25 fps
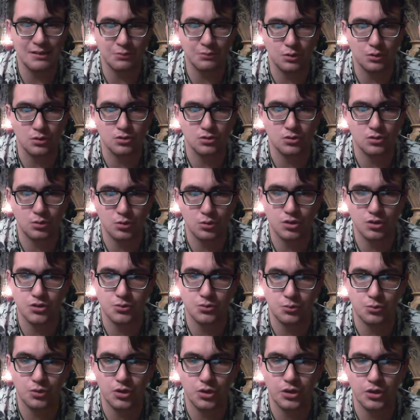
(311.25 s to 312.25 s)
rose quartz
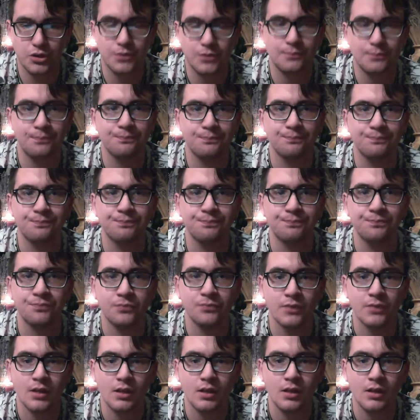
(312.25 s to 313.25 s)
would.
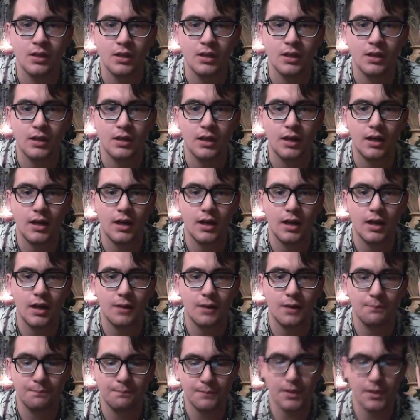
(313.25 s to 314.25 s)

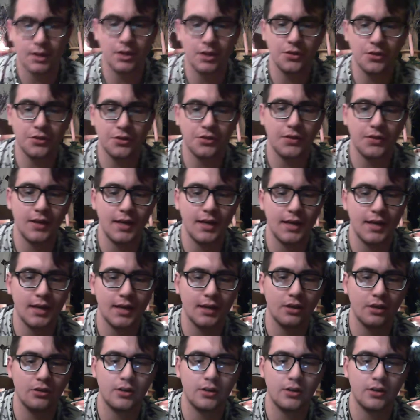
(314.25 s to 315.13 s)
Another thing